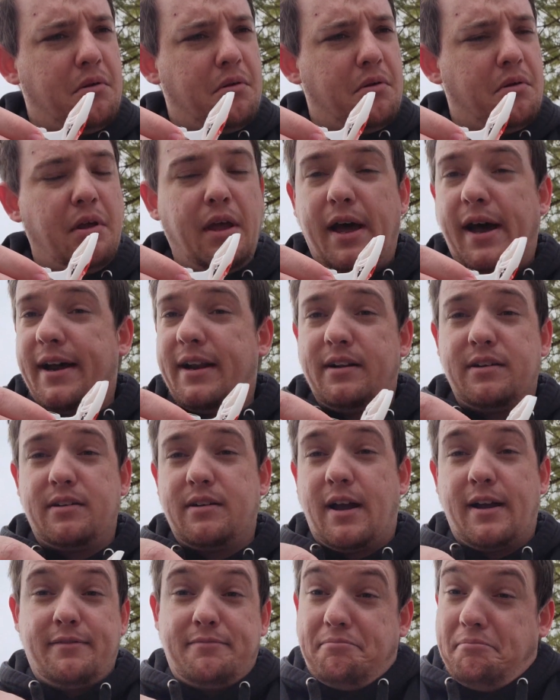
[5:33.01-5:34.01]
Yeah,
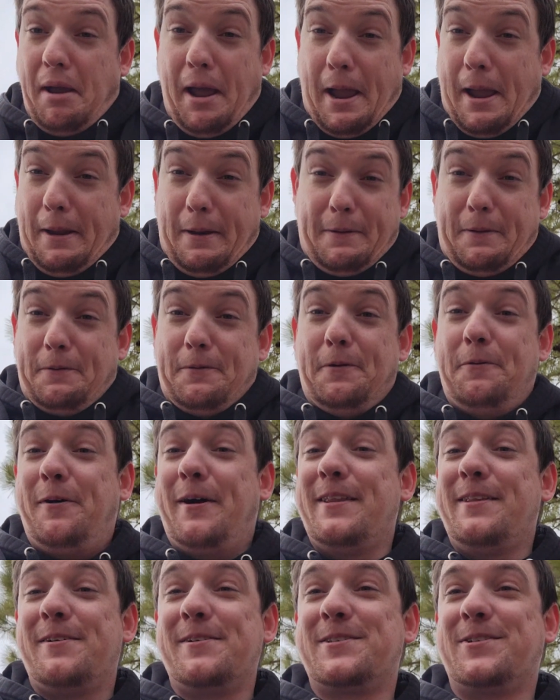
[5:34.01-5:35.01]
I don't know why
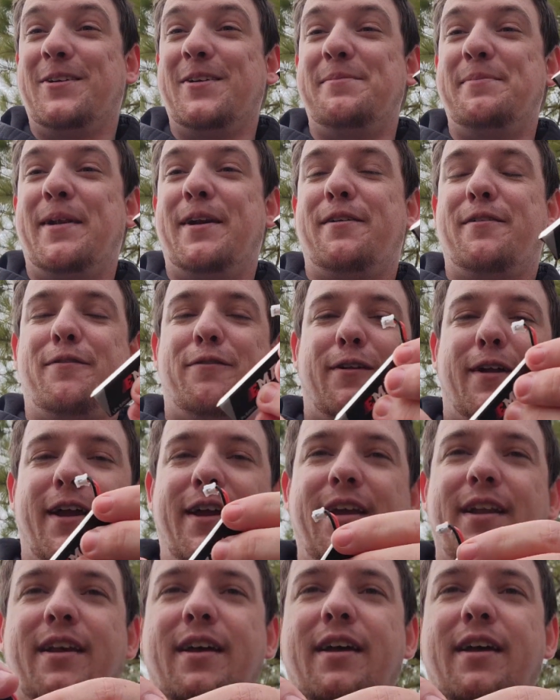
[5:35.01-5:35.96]
that was only a minute of flight.